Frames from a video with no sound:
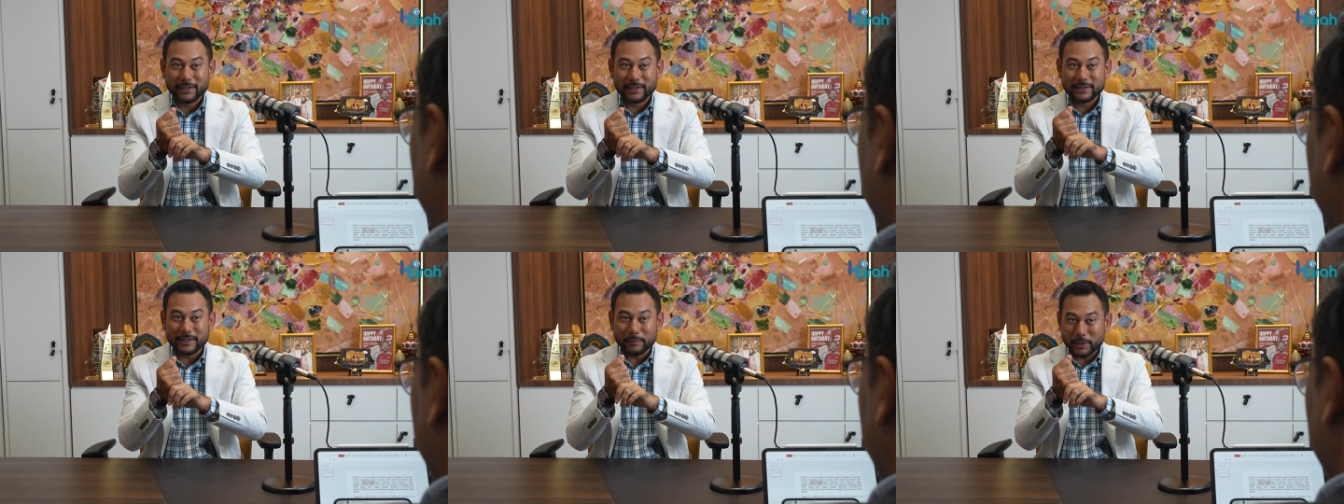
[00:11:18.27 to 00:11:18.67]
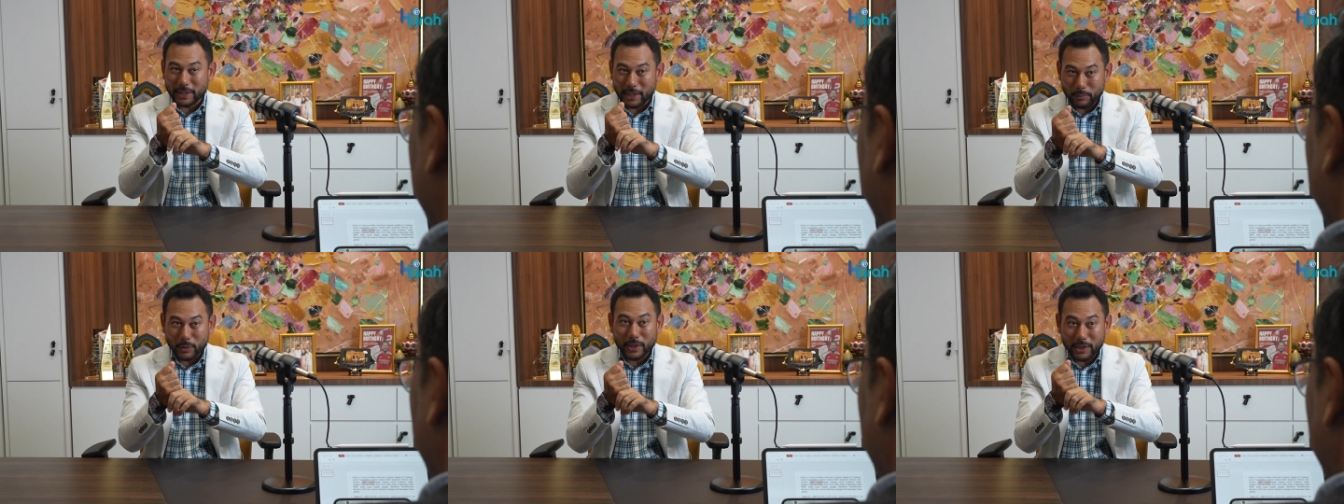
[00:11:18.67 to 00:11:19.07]
Something
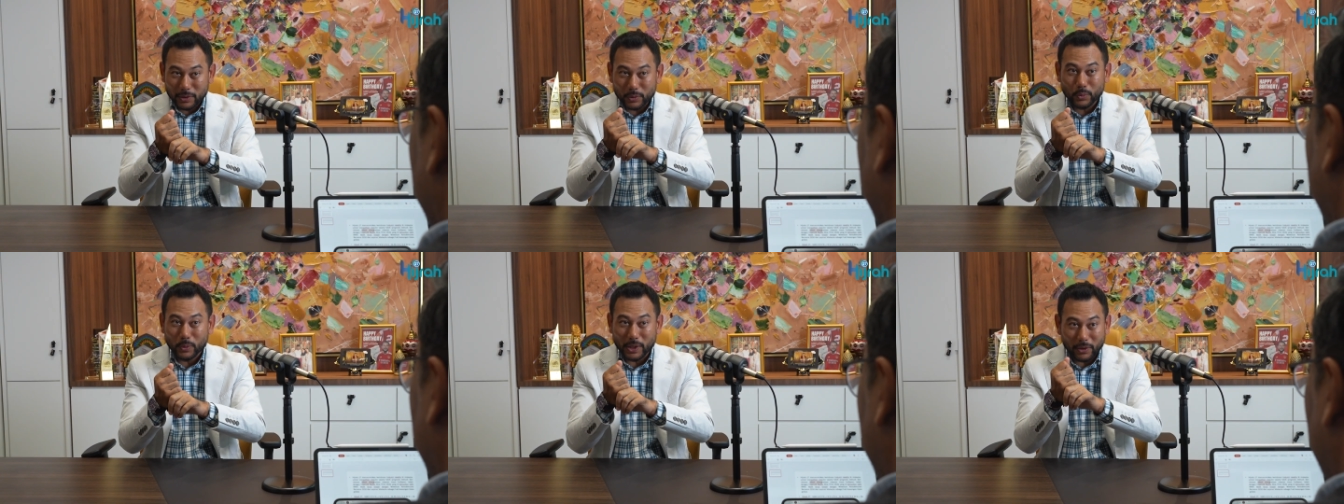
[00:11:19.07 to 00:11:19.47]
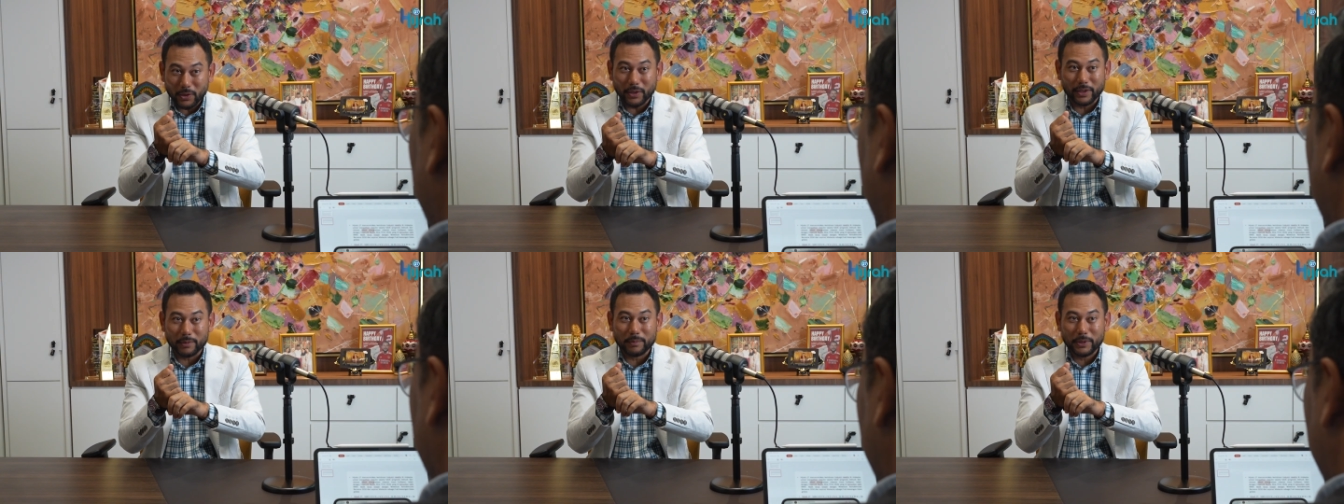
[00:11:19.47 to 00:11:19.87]
that we need to work
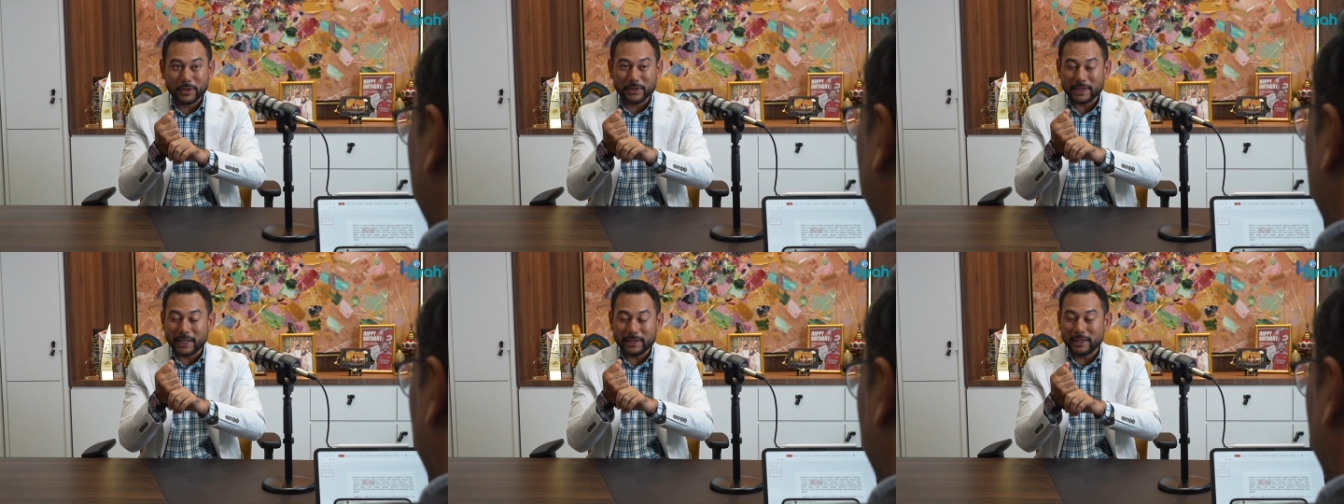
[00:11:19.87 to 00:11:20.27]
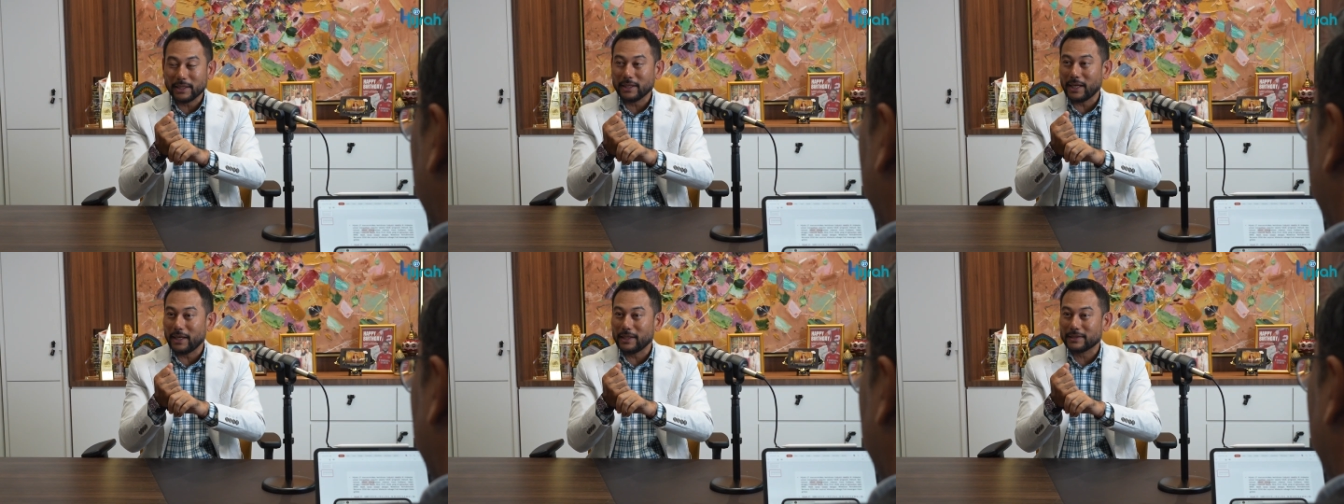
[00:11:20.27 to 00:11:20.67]
on, because I
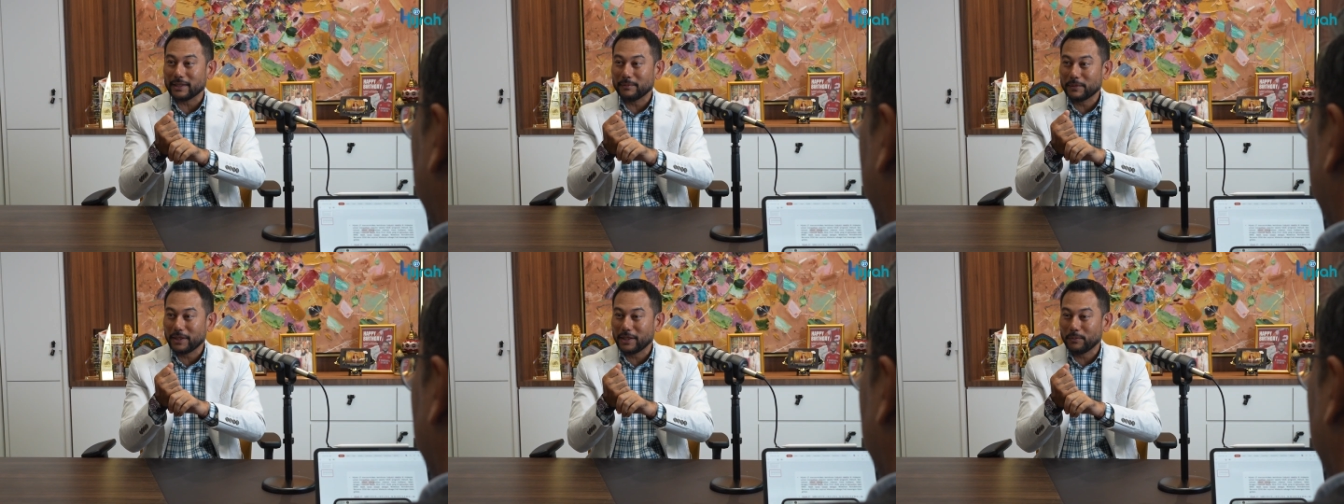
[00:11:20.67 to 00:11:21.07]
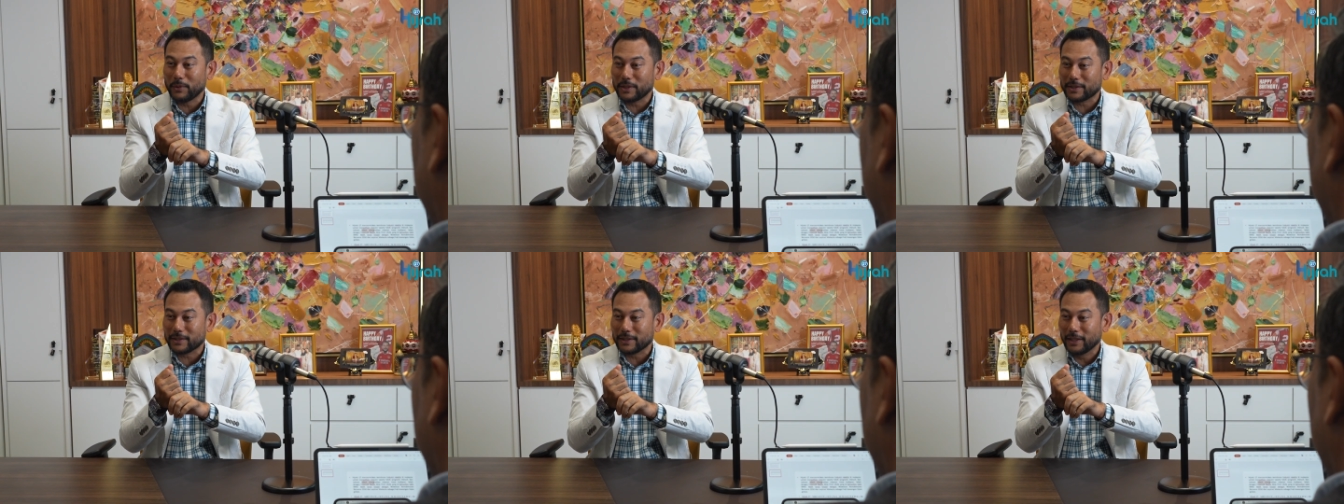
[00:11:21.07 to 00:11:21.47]
think that is something
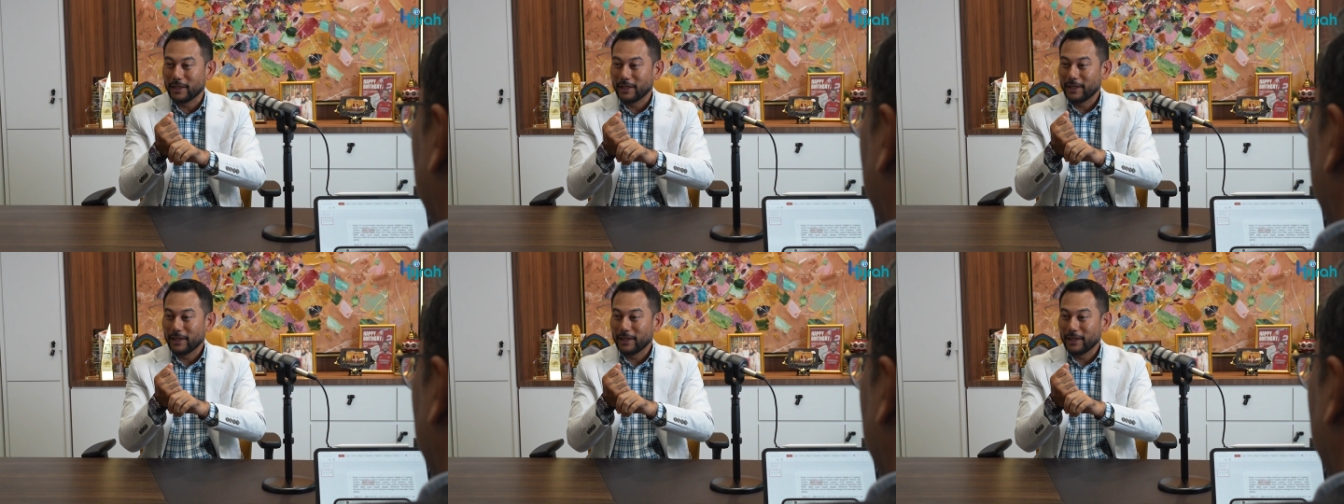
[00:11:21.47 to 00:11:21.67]
which